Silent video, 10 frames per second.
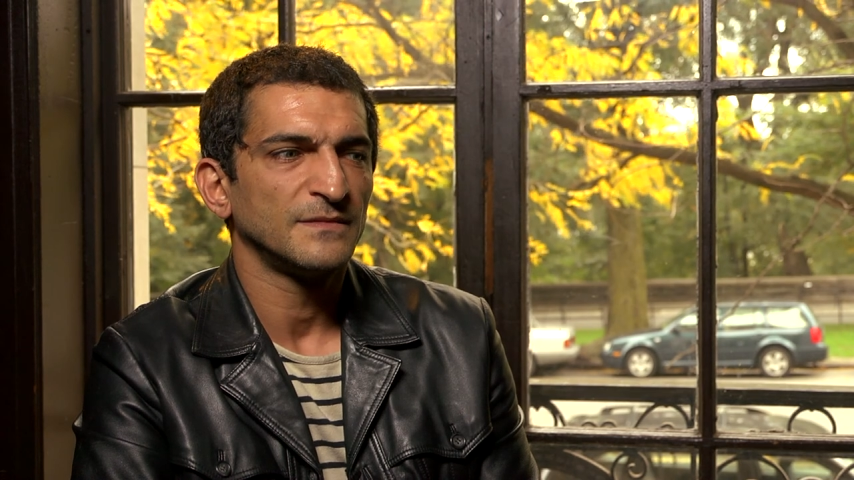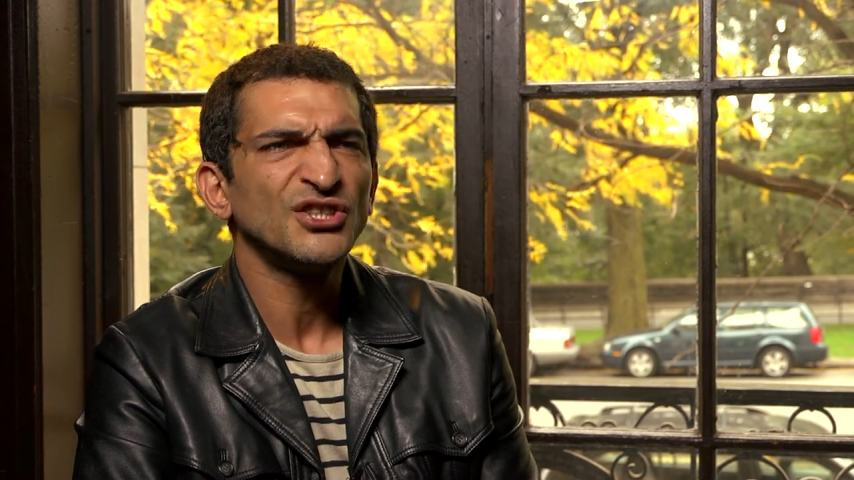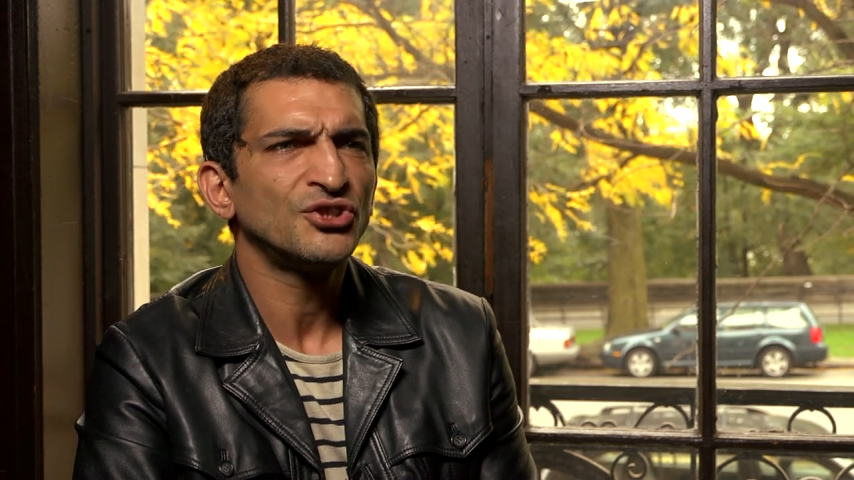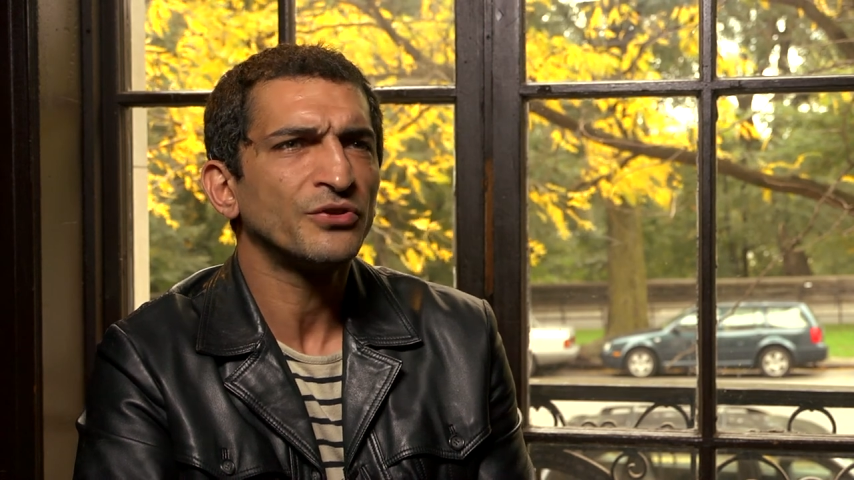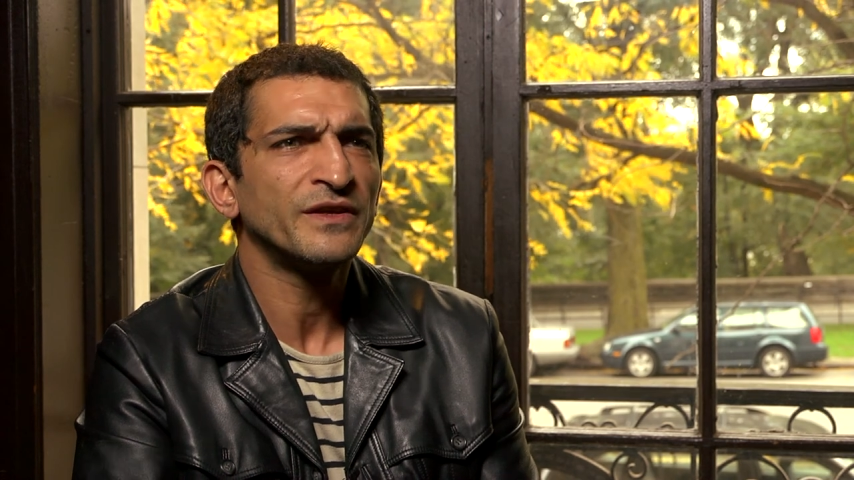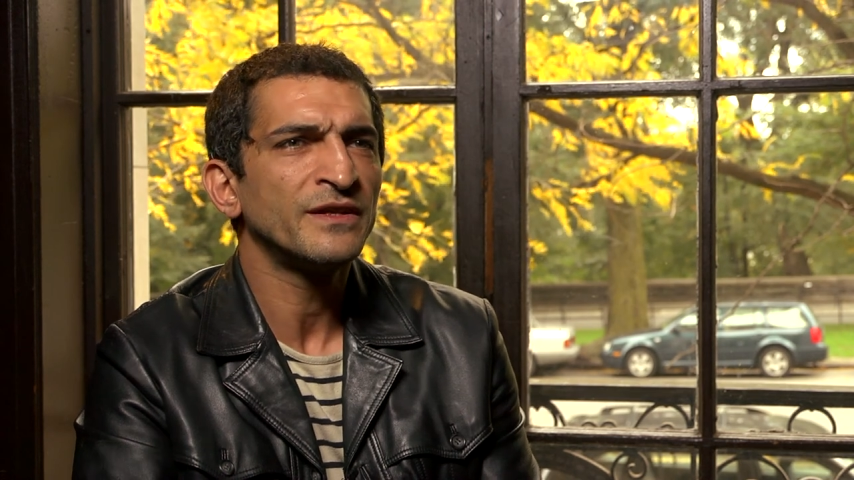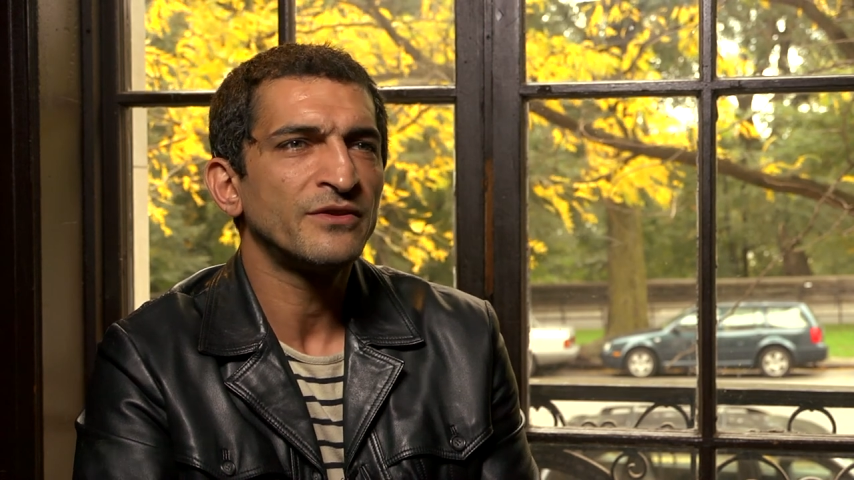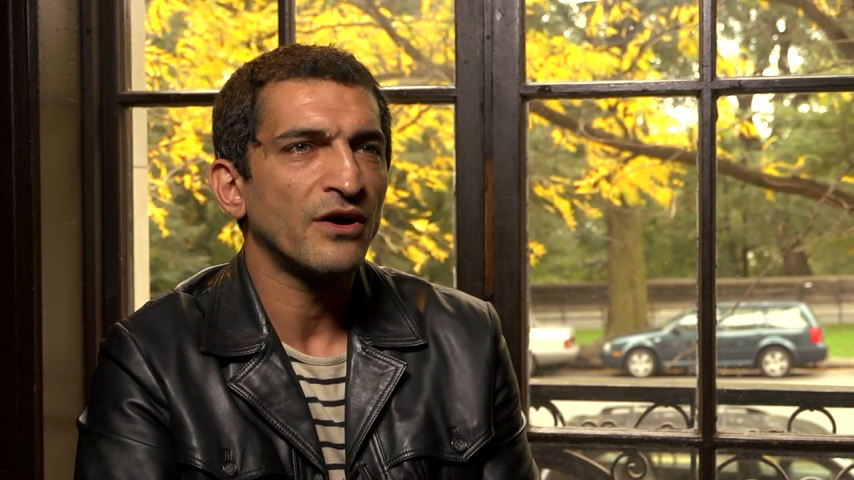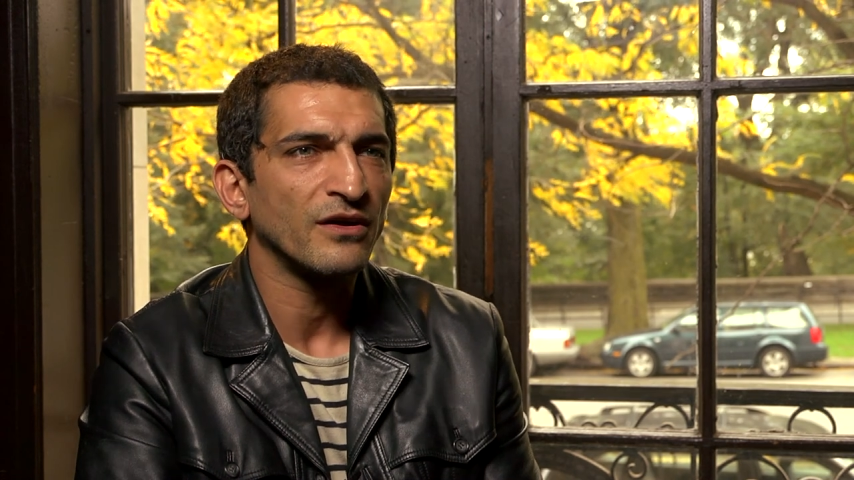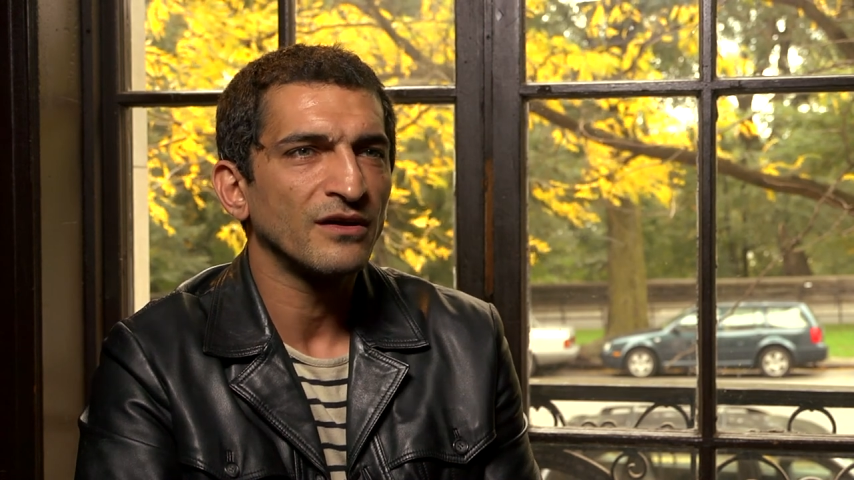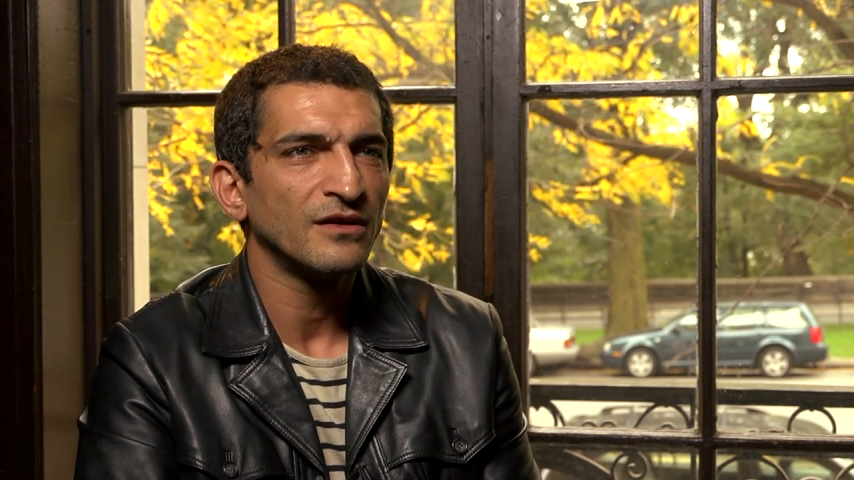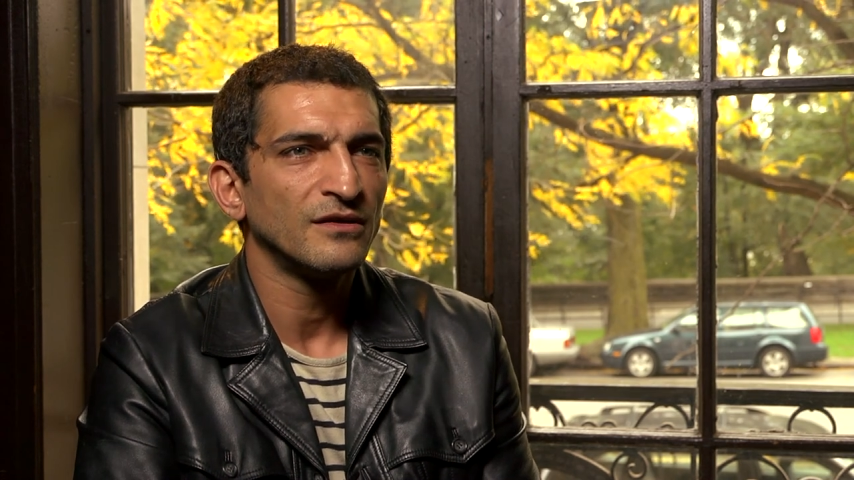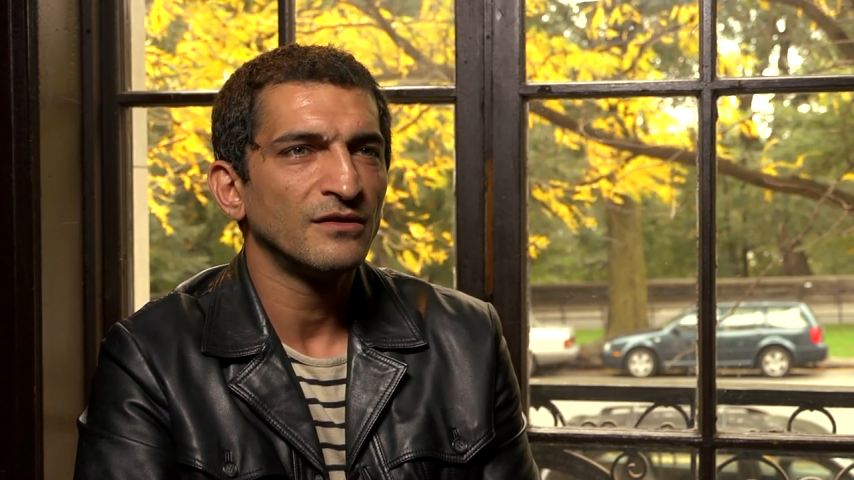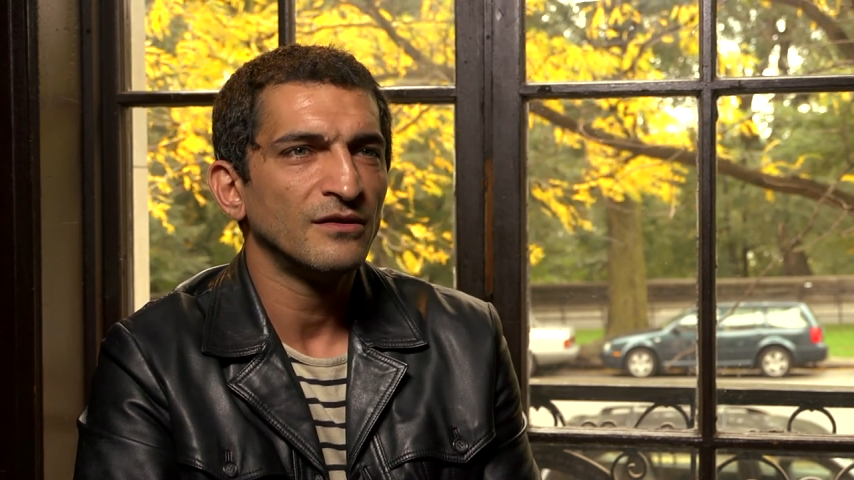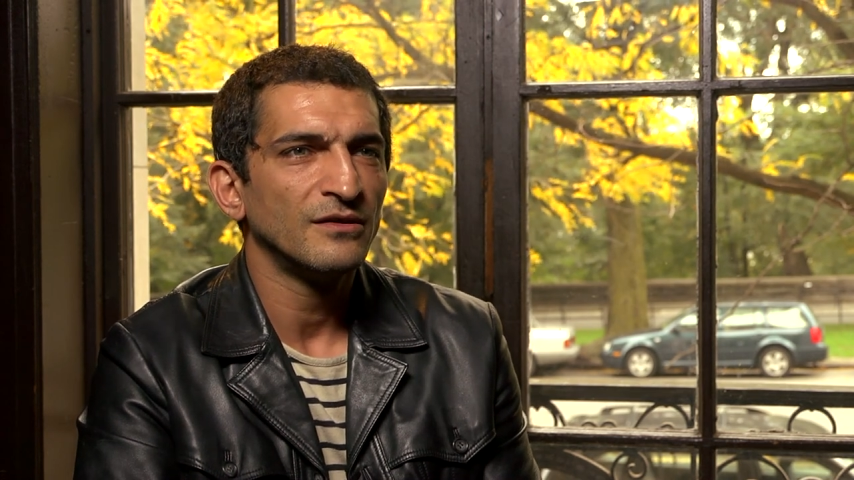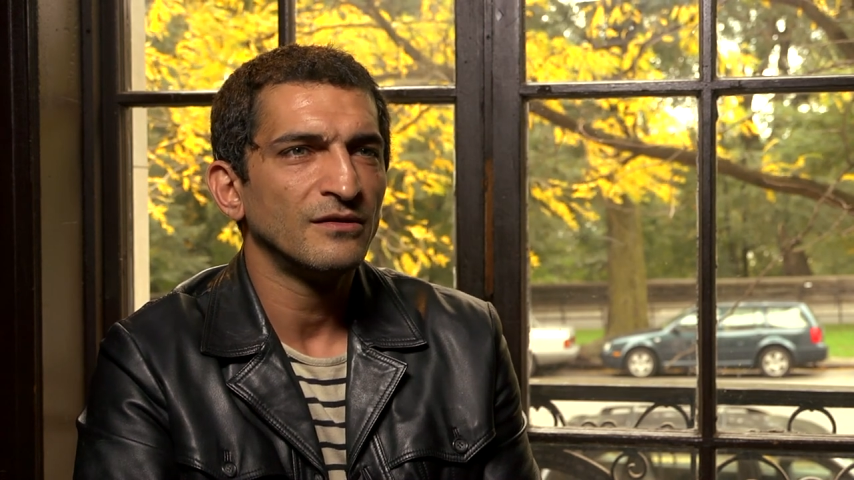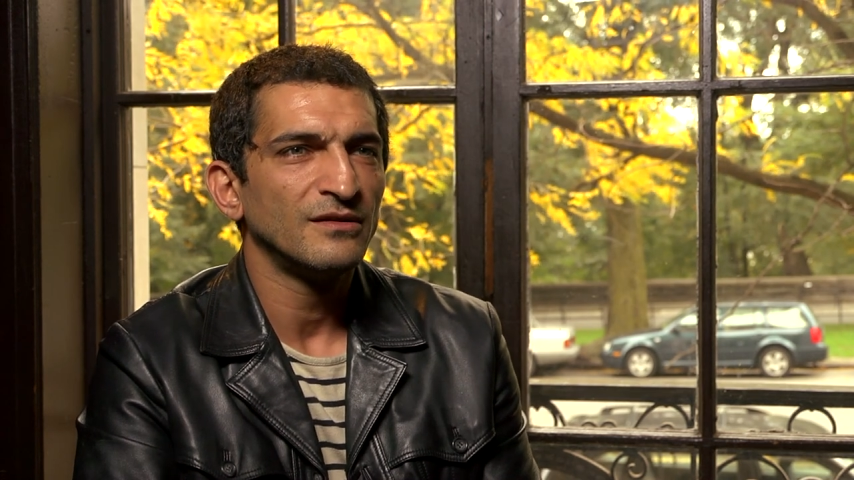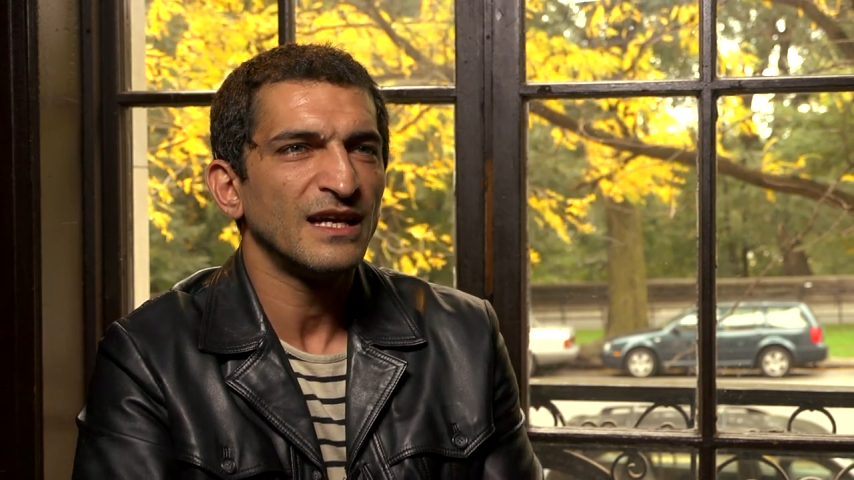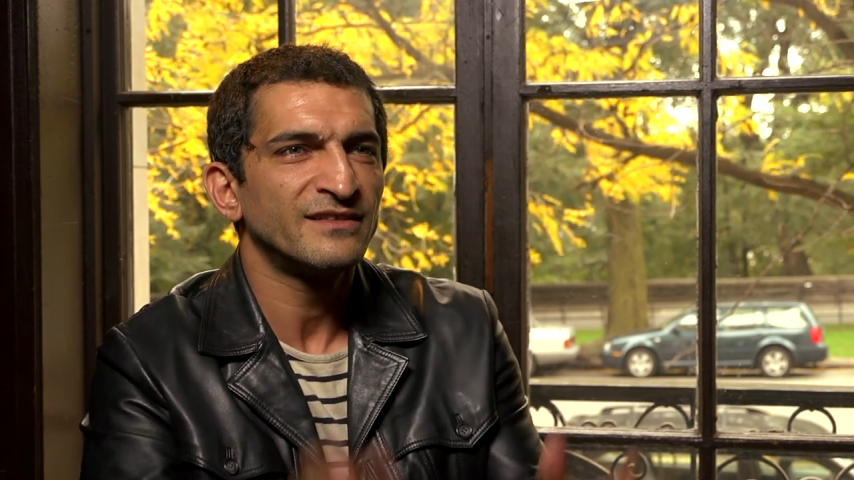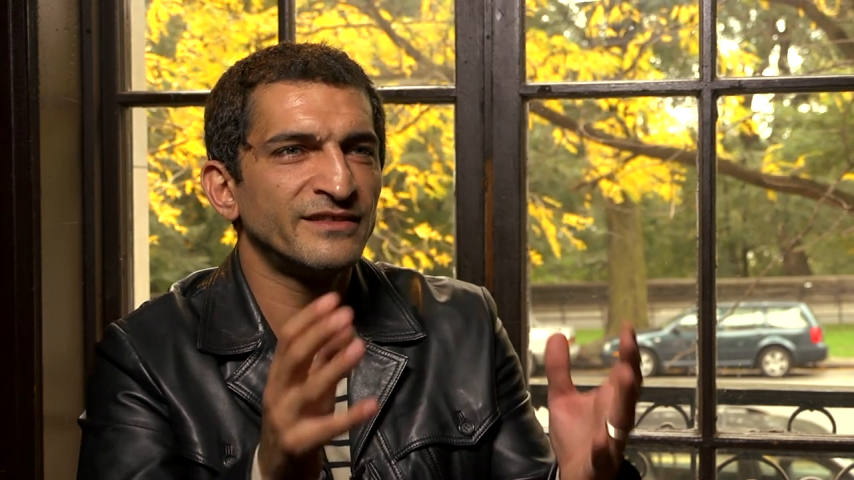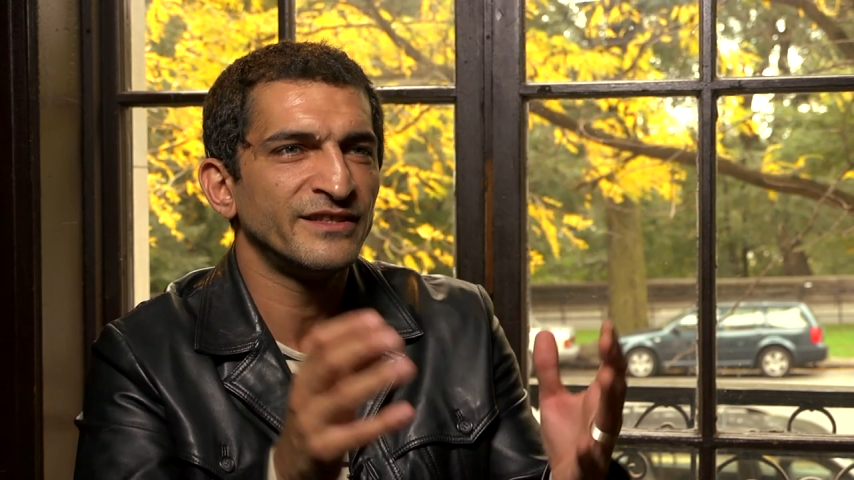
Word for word: A shot in the dark. Let's